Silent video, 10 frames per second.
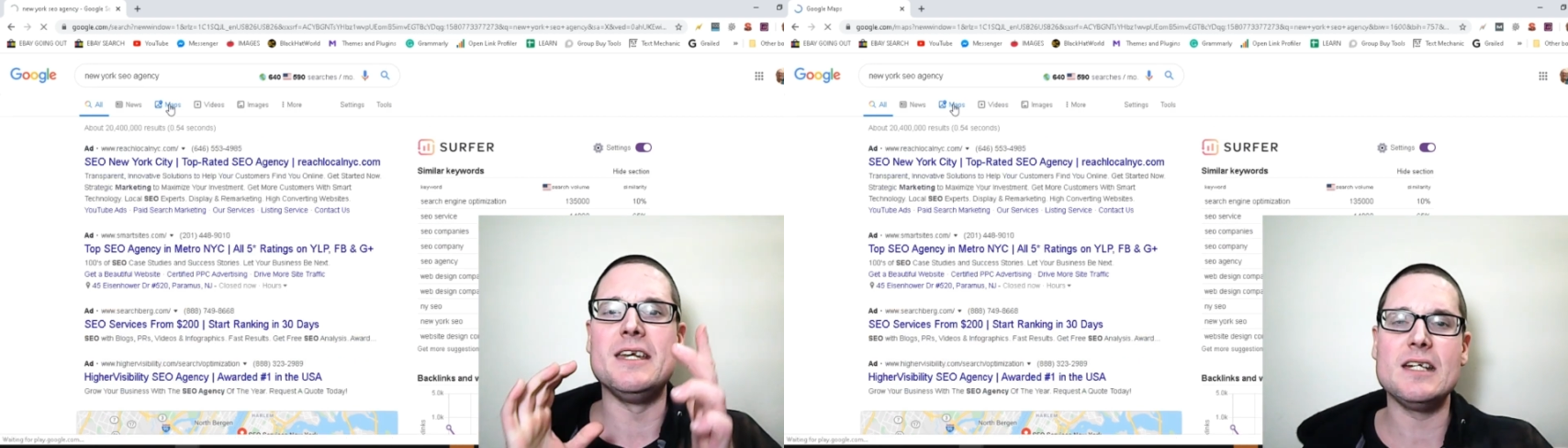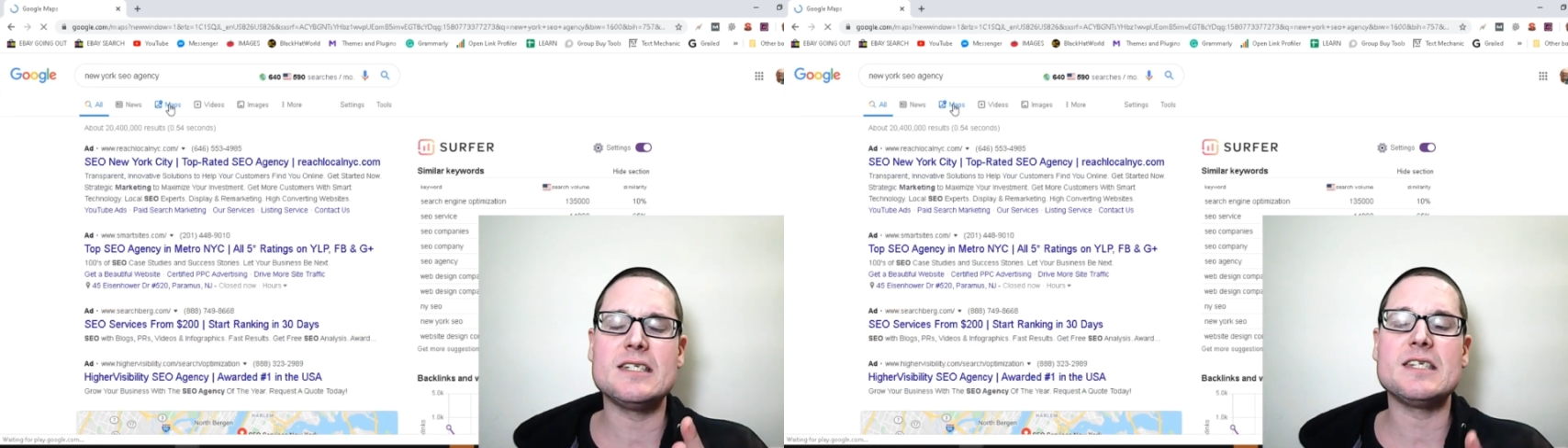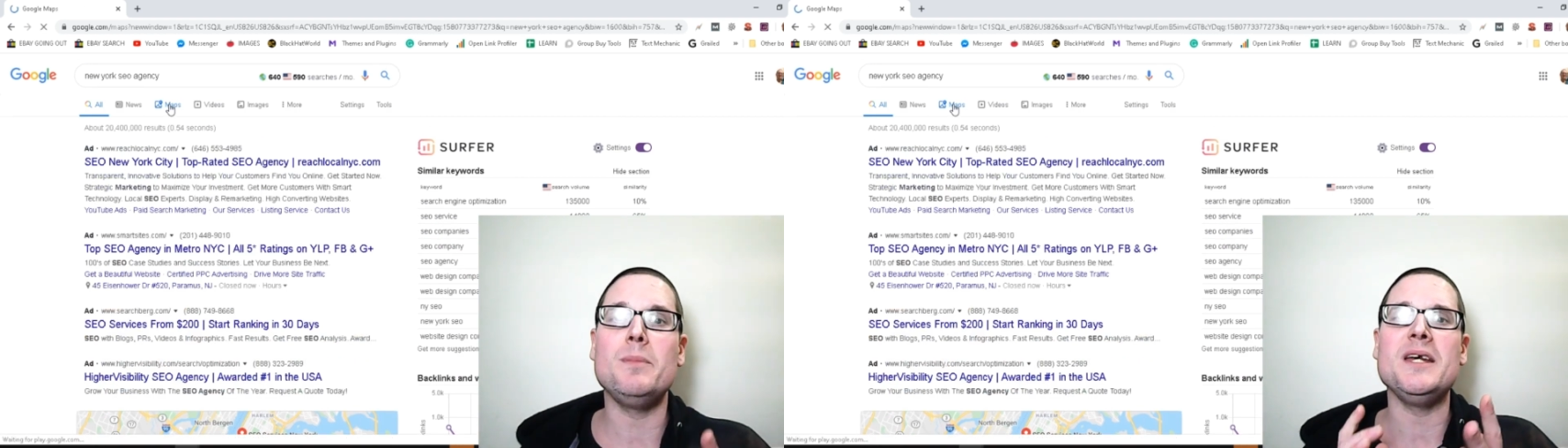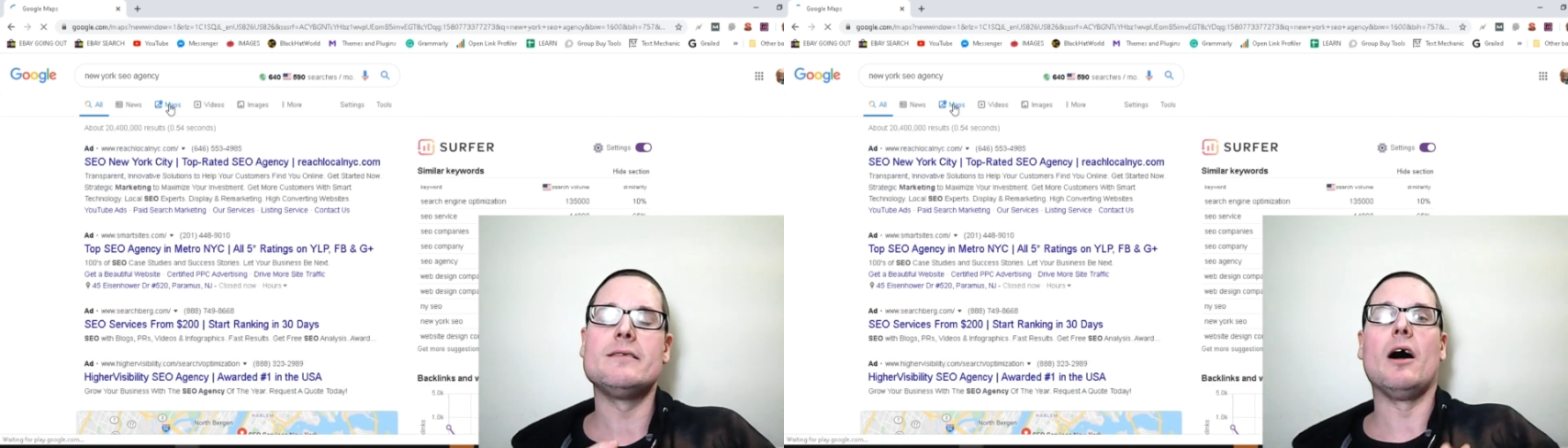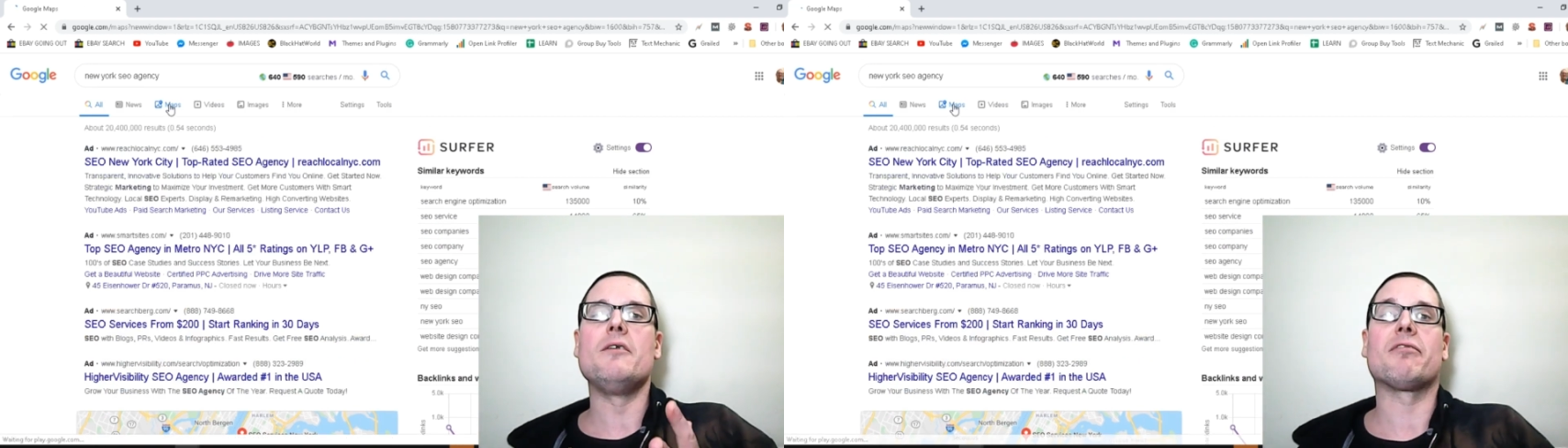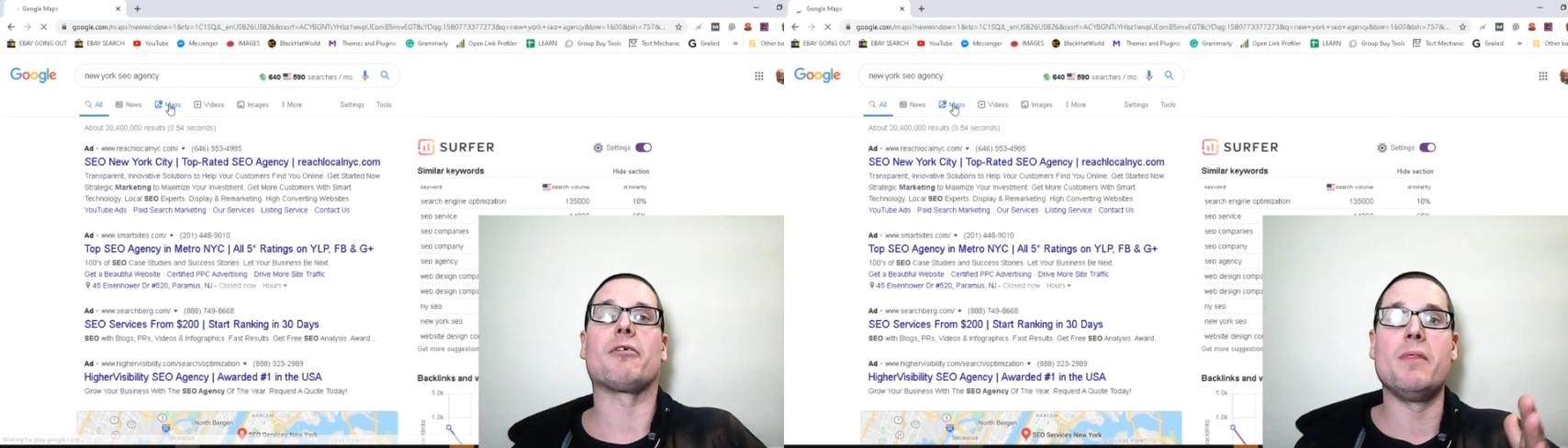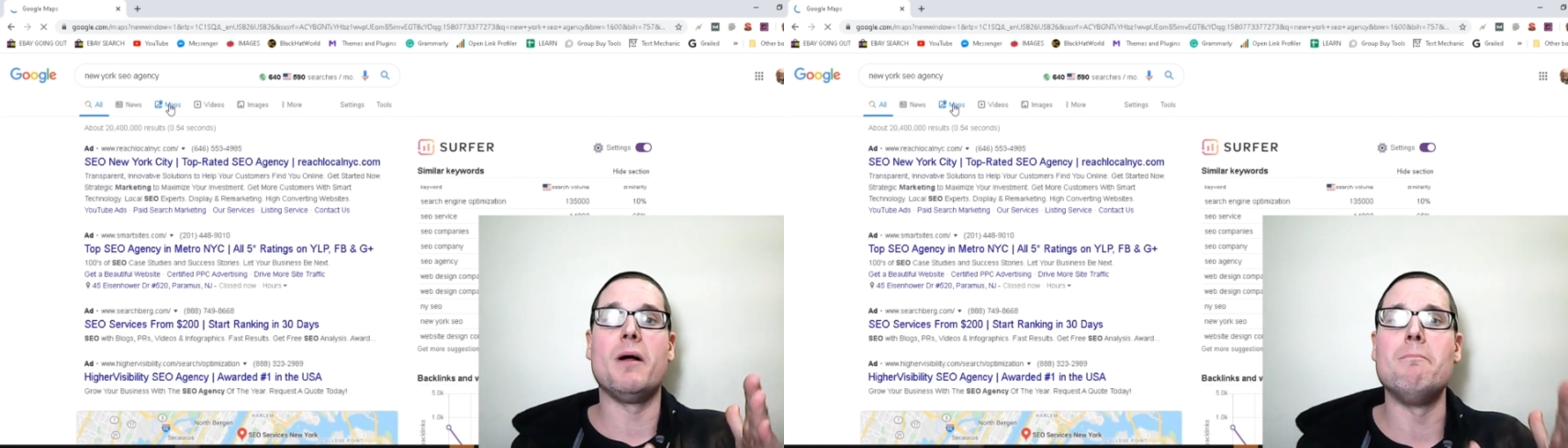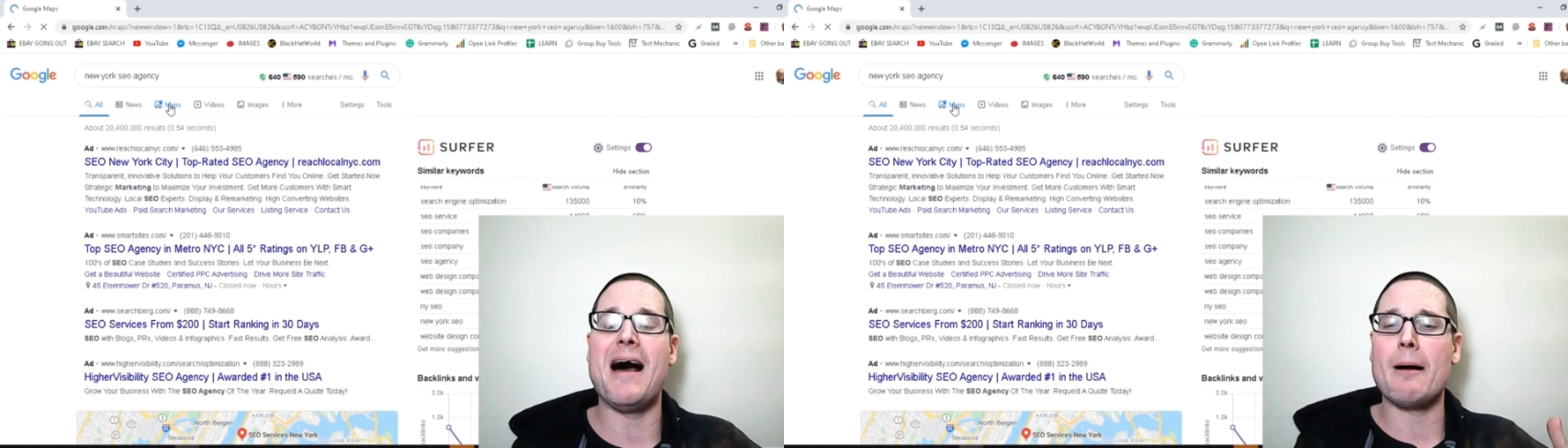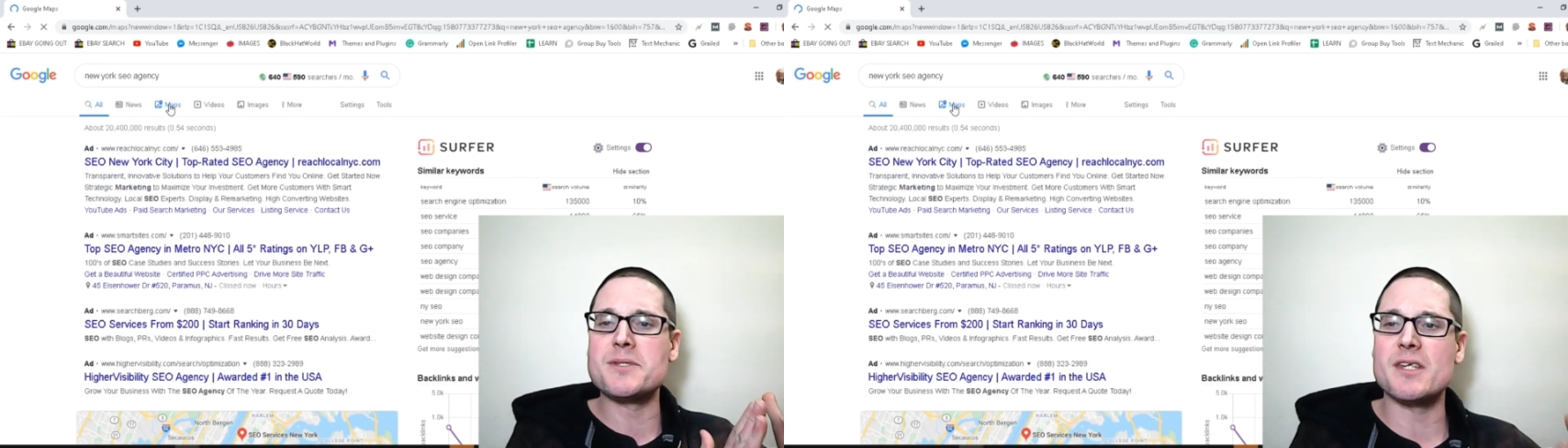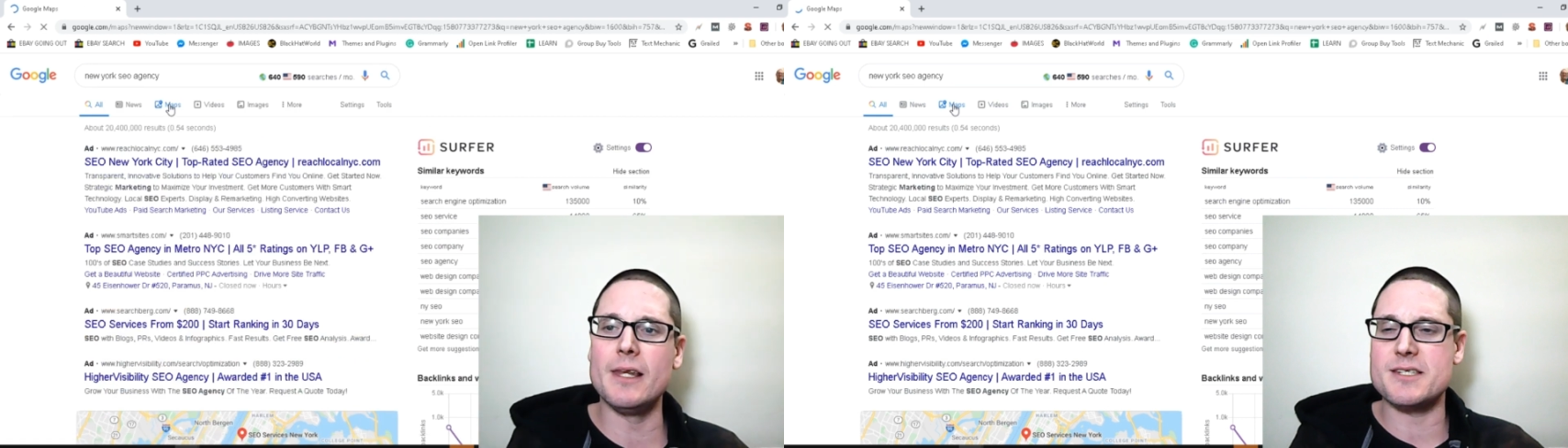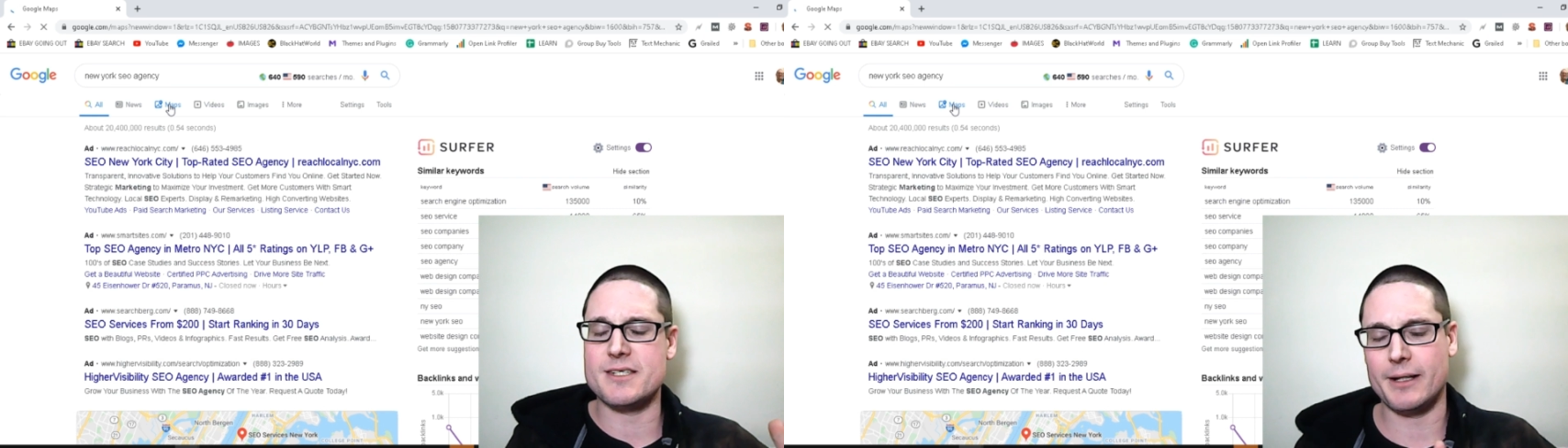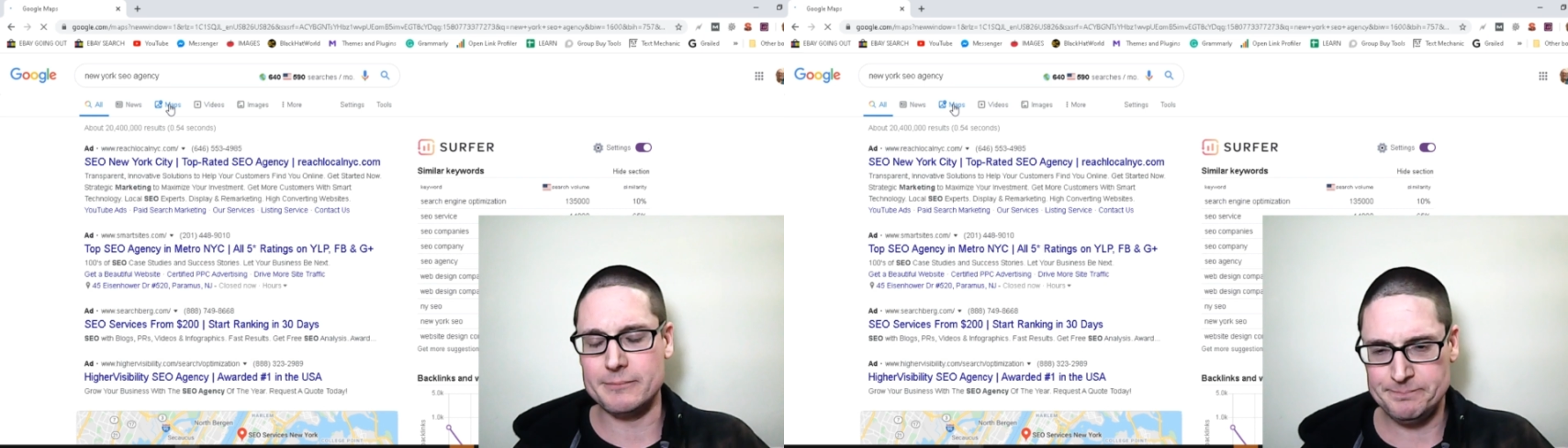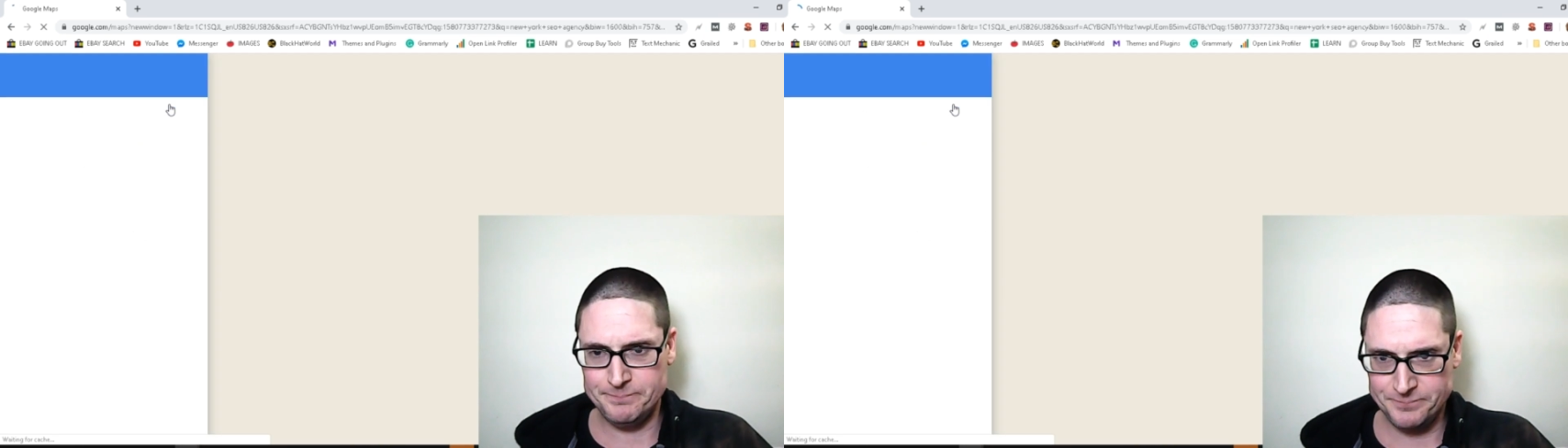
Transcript: It needs to be done from the maps listing.